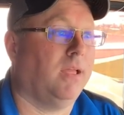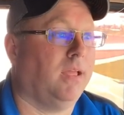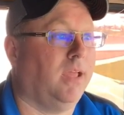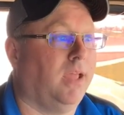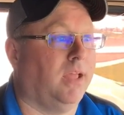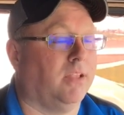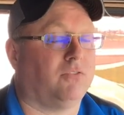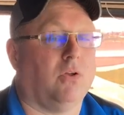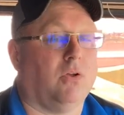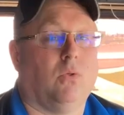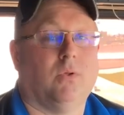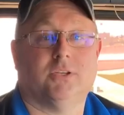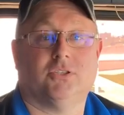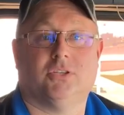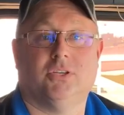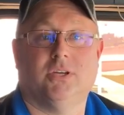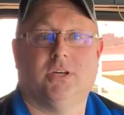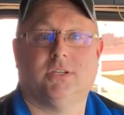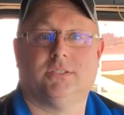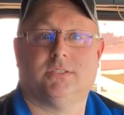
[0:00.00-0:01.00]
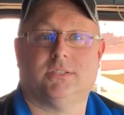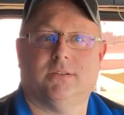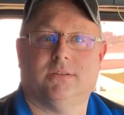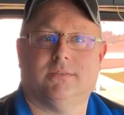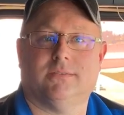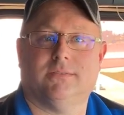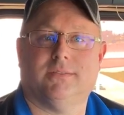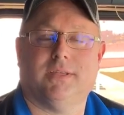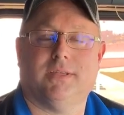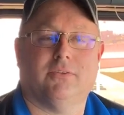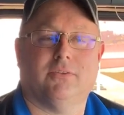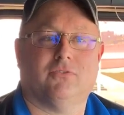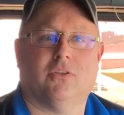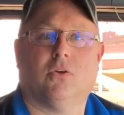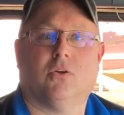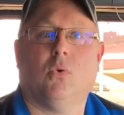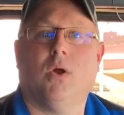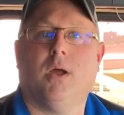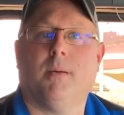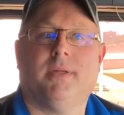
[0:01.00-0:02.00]
it's only as good as the
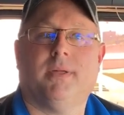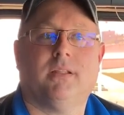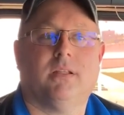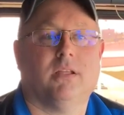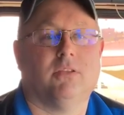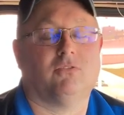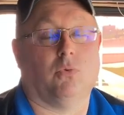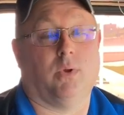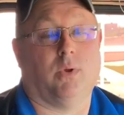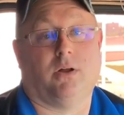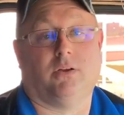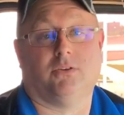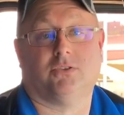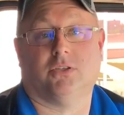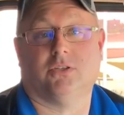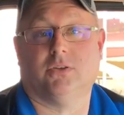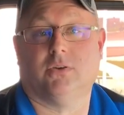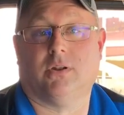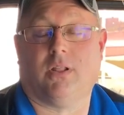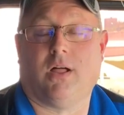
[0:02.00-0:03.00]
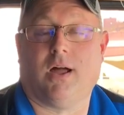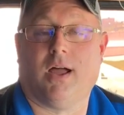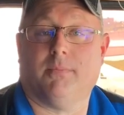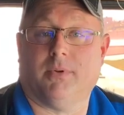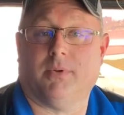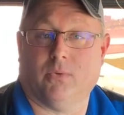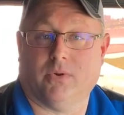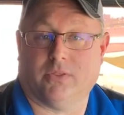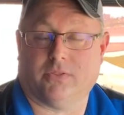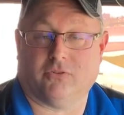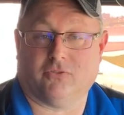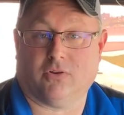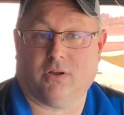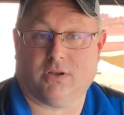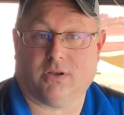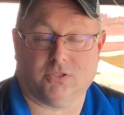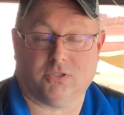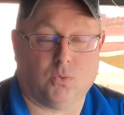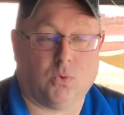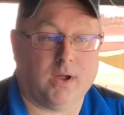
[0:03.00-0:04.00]
equipment, so we also do an alignment with the
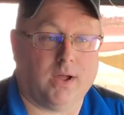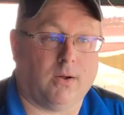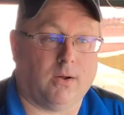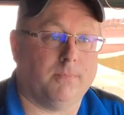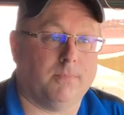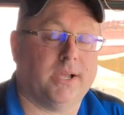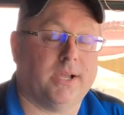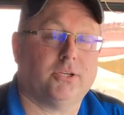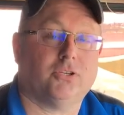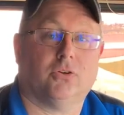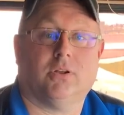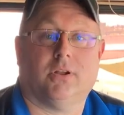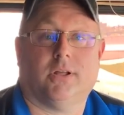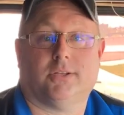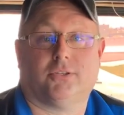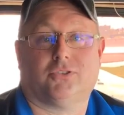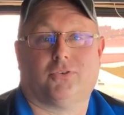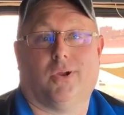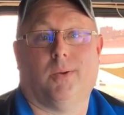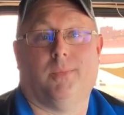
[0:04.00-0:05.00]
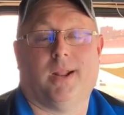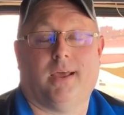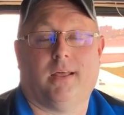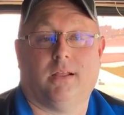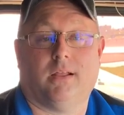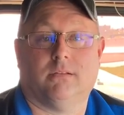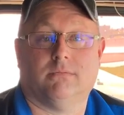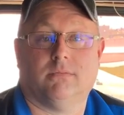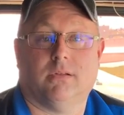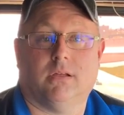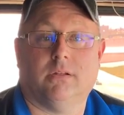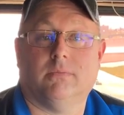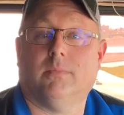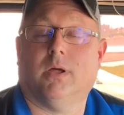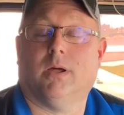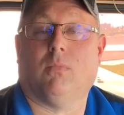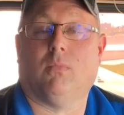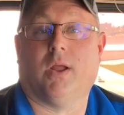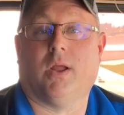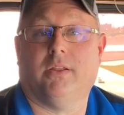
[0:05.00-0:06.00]
truck as well. Make sure you're not scrubbing out
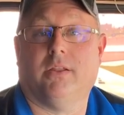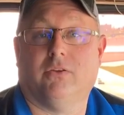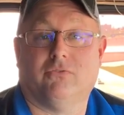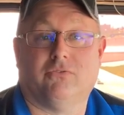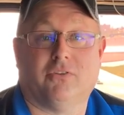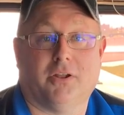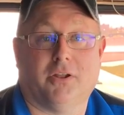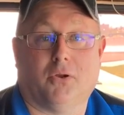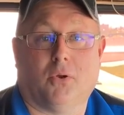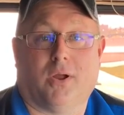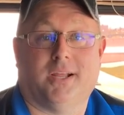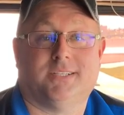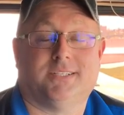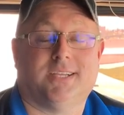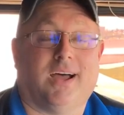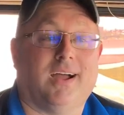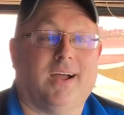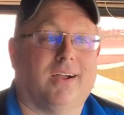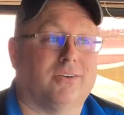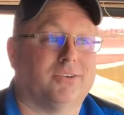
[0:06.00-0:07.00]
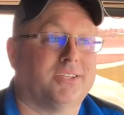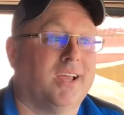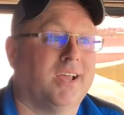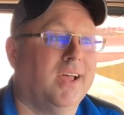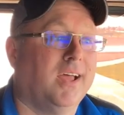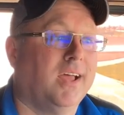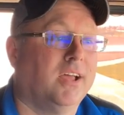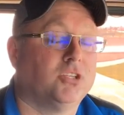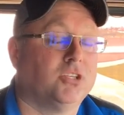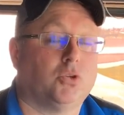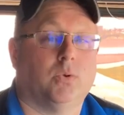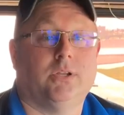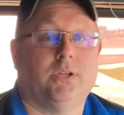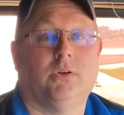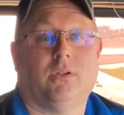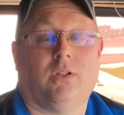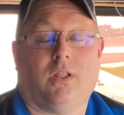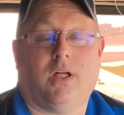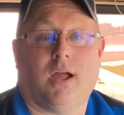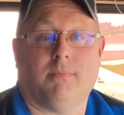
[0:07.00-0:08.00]
a brand new set of great tires. So we do
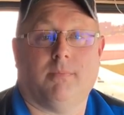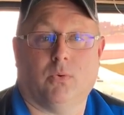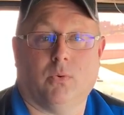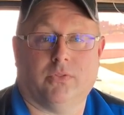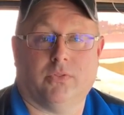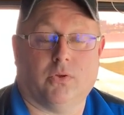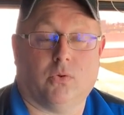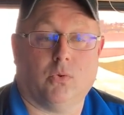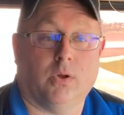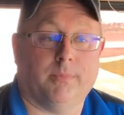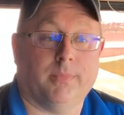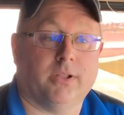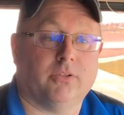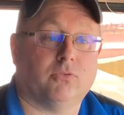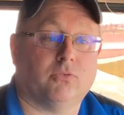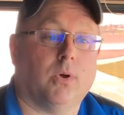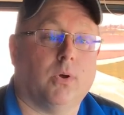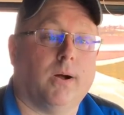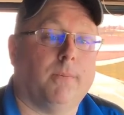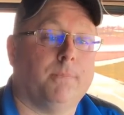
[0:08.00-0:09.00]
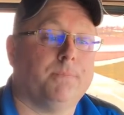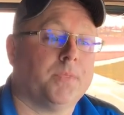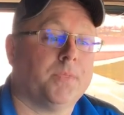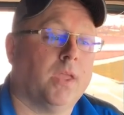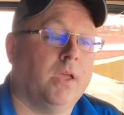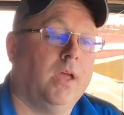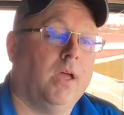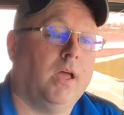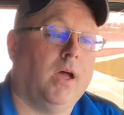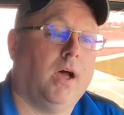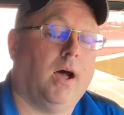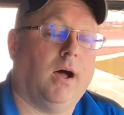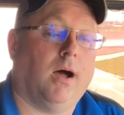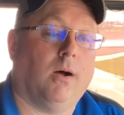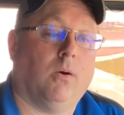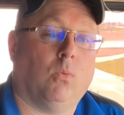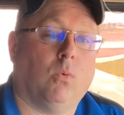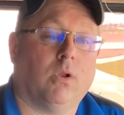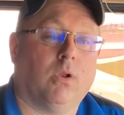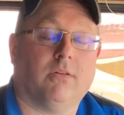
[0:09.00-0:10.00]
an alignment with the equipment as well.
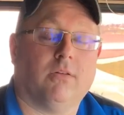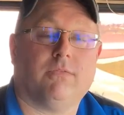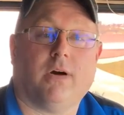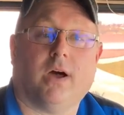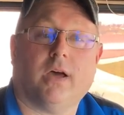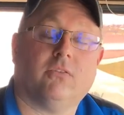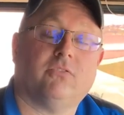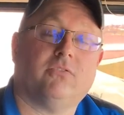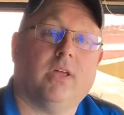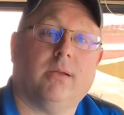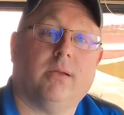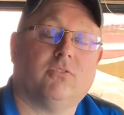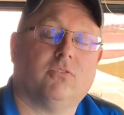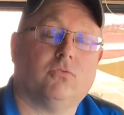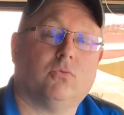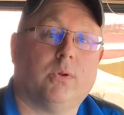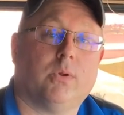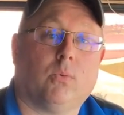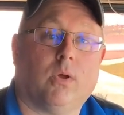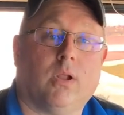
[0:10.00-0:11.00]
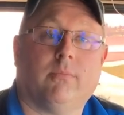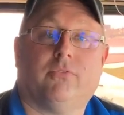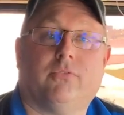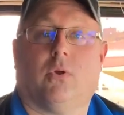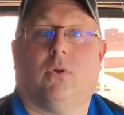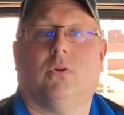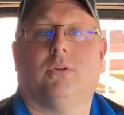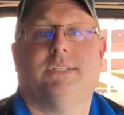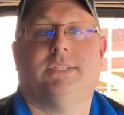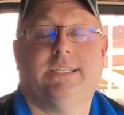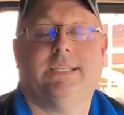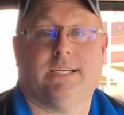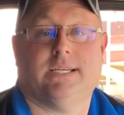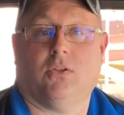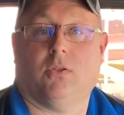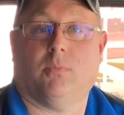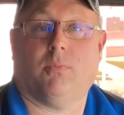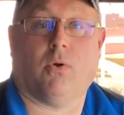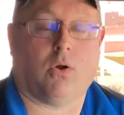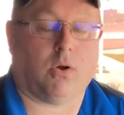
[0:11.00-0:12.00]
One of the final steps is we run them through our detail
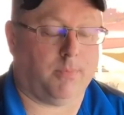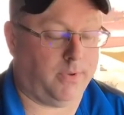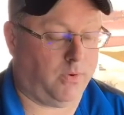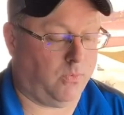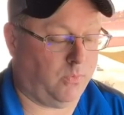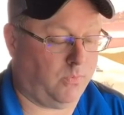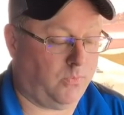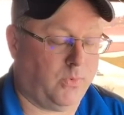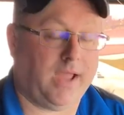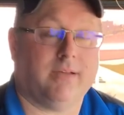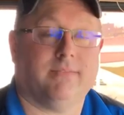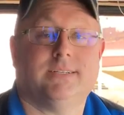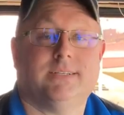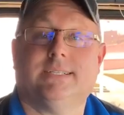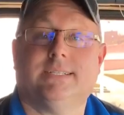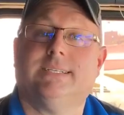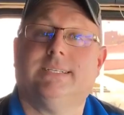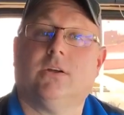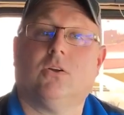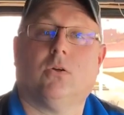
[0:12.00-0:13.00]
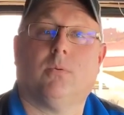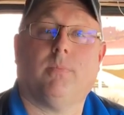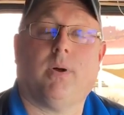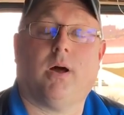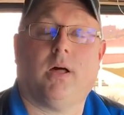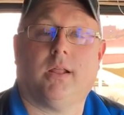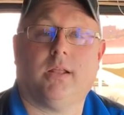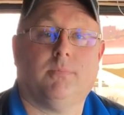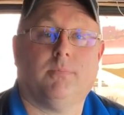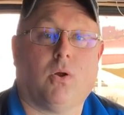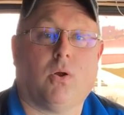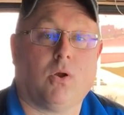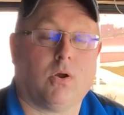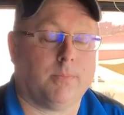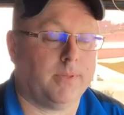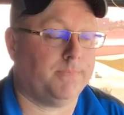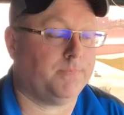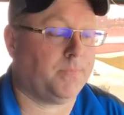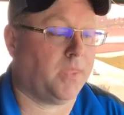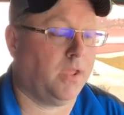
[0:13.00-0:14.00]
department. We have an interior body
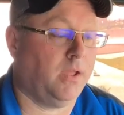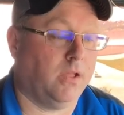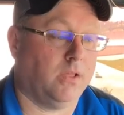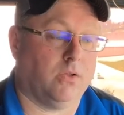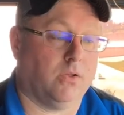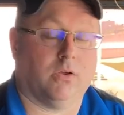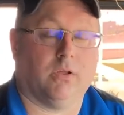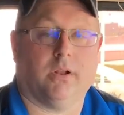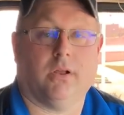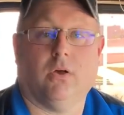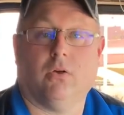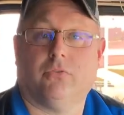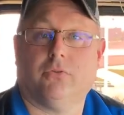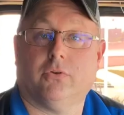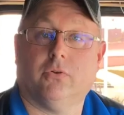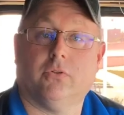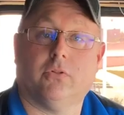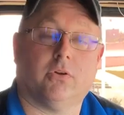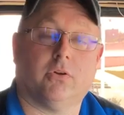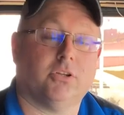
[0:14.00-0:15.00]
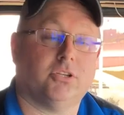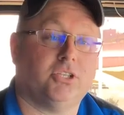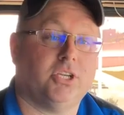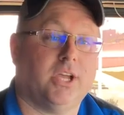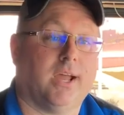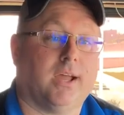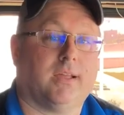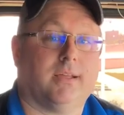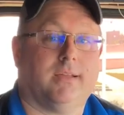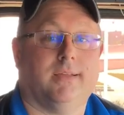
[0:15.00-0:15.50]
department. They're going to go through, they're going to check